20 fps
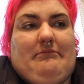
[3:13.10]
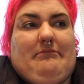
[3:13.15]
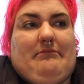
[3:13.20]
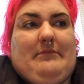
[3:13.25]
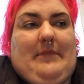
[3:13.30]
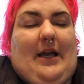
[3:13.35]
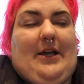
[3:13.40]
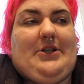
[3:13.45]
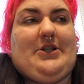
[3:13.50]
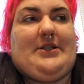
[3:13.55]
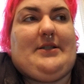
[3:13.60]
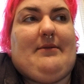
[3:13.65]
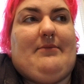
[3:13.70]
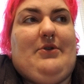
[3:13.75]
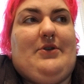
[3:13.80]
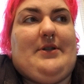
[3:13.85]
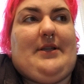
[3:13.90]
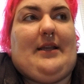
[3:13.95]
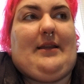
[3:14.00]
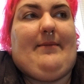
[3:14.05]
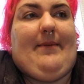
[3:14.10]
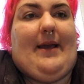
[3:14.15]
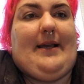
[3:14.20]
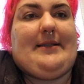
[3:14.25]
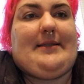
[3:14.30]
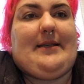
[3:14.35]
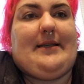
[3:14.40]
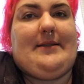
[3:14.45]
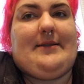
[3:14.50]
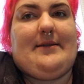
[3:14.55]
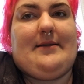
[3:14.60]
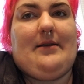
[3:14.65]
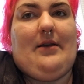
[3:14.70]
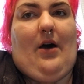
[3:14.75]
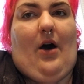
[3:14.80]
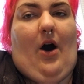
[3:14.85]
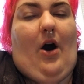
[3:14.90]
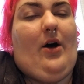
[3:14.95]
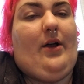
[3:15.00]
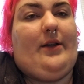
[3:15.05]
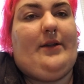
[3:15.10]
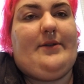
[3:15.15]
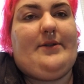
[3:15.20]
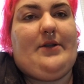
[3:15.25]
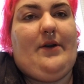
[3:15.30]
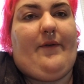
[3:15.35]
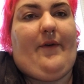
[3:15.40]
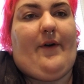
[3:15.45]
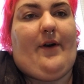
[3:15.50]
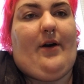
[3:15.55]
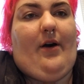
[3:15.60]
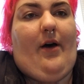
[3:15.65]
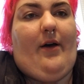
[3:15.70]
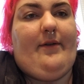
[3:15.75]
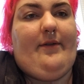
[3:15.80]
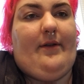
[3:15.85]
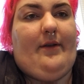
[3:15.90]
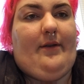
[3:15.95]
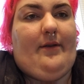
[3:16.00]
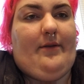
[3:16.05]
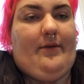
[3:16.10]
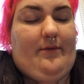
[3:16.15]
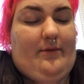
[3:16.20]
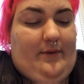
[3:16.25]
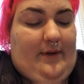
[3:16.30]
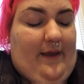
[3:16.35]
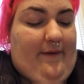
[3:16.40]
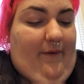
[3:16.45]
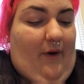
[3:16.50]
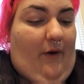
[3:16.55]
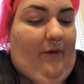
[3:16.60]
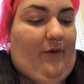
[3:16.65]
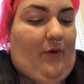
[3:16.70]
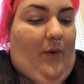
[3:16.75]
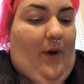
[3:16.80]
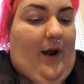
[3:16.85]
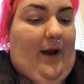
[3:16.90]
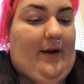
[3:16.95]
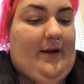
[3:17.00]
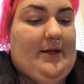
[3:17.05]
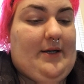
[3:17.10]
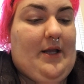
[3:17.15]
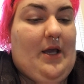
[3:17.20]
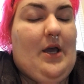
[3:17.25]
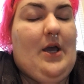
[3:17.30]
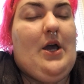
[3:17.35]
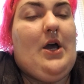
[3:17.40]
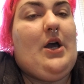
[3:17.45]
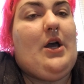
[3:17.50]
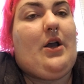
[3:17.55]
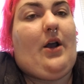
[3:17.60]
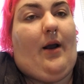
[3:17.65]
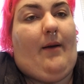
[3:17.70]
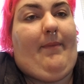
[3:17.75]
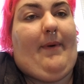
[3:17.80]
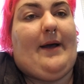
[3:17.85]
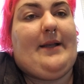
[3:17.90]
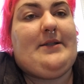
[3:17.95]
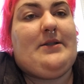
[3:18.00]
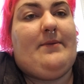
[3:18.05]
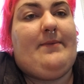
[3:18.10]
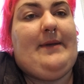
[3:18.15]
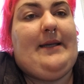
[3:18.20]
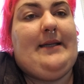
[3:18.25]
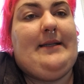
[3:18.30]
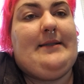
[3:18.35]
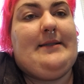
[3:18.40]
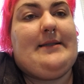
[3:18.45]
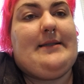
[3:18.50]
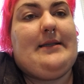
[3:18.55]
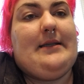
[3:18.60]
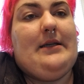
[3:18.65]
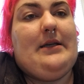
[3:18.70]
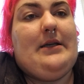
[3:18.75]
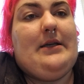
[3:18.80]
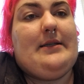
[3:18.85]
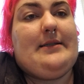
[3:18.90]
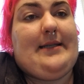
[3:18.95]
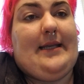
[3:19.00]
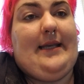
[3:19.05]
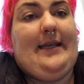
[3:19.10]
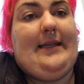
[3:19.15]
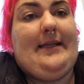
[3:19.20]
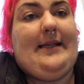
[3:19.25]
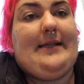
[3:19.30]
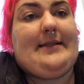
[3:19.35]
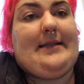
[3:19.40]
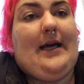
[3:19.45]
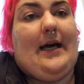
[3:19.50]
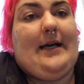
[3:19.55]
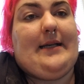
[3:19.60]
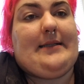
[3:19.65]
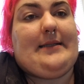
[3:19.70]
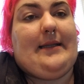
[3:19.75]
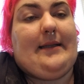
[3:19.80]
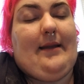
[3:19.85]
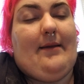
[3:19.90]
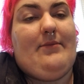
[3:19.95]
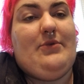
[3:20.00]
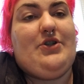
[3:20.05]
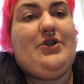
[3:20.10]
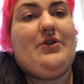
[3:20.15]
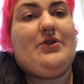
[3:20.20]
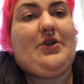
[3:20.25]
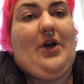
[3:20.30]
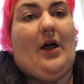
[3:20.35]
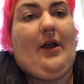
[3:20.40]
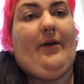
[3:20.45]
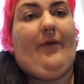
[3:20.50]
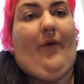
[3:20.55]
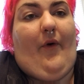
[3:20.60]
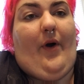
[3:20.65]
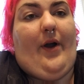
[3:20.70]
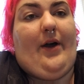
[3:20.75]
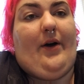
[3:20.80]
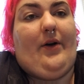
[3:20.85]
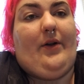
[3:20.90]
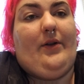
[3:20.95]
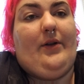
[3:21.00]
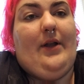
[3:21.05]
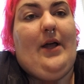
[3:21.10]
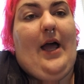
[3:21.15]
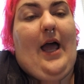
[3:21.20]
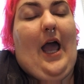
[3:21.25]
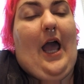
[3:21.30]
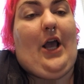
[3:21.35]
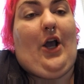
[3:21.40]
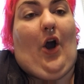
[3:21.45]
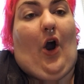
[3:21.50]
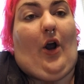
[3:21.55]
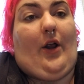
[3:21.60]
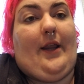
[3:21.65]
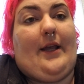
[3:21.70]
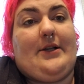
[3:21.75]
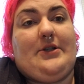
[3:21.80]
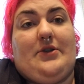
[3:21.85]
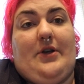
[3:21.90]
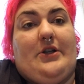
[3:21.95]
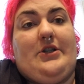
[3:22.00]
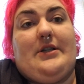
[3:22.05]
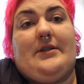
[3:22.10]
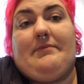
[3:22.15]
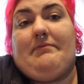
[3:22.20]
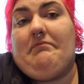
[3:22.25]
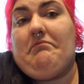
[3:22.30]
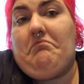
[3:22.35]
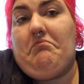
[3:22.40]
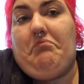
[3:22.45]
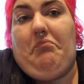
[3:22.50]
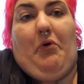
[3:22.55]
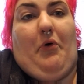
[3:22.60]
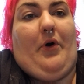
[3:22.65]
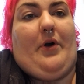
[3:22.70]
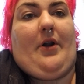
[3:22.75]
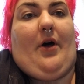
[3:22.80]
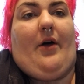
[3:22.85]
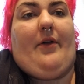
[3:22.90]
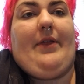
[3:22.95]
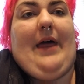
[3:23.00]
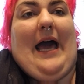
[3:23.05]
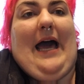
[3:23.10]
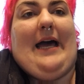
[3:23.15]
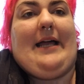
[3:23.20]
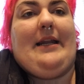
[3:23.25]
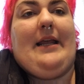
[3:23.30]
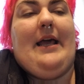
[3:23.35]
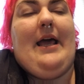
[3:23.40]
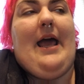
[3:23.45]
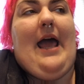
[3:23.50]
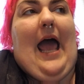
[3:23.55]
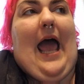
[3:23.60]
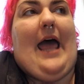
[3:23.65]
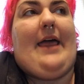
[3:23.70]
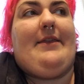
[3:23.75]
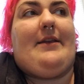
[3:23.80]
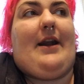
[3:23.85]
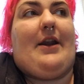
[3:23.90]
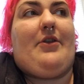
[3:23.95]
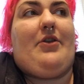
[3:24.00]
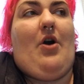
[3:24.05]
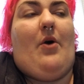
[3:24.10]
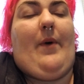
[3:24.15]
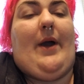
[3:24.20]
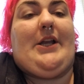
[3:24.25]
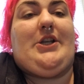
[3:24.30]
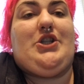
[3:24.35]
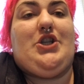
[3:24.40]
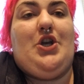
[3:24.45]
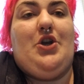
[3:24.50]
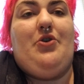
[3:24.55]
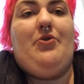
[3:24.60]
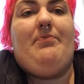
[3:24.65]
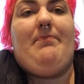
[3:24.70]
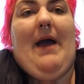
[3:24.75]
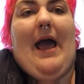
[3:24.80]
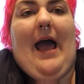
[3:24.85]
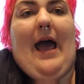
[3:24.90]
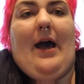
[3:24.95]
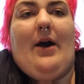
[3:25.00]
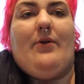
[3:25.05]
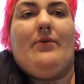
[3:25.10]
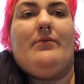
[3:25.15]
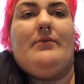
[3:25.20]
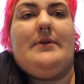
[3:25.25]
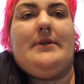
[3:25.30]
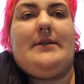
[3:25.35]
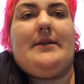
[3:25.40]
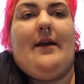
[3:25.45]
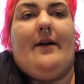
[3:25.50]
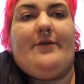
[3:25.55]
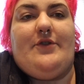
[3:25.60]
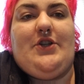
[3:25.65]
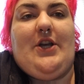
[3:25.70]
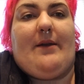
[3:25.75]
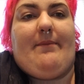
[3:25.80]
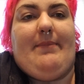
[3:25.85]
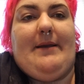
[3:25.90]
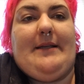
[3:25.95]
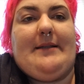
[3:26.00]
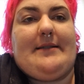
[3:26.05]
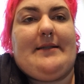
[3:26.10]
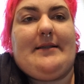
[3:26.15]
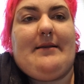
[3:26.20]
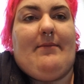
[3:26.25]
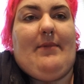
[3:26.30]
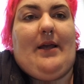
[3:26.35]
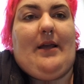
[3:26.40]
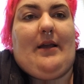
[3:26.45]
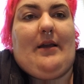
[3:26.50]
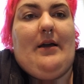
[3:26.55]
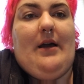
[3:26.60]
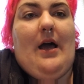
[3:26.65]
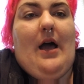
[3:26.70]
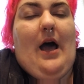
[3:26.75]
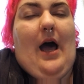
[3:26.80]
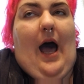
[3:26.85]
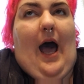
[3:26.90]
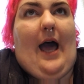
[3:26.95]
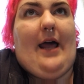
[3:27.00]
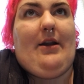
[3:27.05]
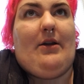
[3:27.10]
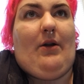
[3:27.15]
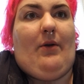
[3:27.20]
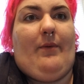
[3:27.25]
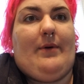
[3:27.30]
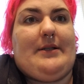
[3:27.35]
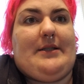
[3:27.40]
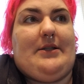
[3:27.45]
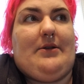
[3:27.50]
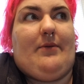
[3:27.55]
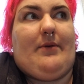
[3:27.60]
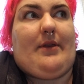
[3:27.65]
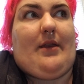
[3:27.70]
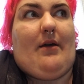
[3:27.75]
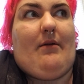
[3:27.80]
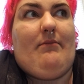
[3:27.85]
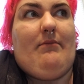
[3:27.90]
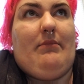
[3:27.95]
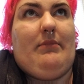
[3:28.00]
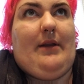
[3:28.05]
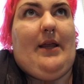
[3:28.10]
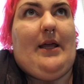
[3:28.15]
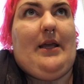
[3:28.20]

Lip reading: I just am using the base because they've all required garbanzo beans, tahini sauce, lemon juice, olive oil, and garlic. So I just put all that, and then I throw away 2 pounds of chickpeas because I'm like, I don't know what to do with them.